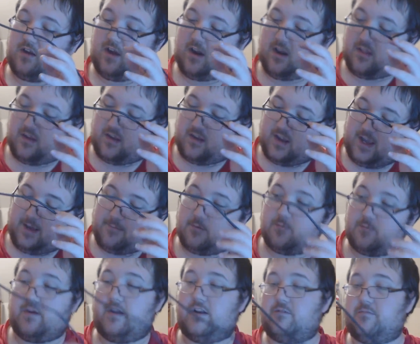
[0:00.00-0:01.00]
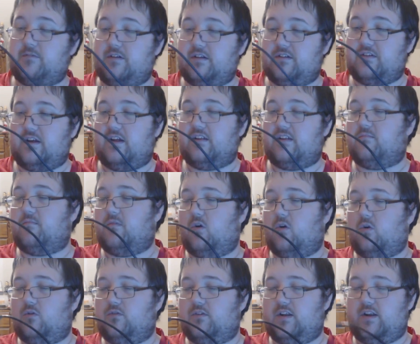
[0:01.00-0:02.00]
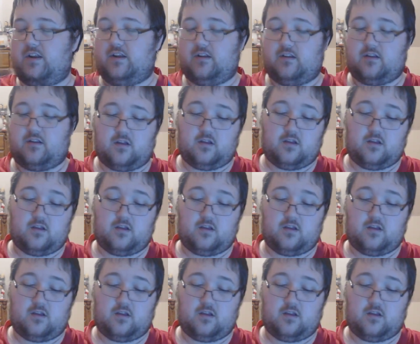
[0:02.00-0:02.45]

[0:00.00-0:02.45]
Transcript: kind of the cable management. It's got some holes in it,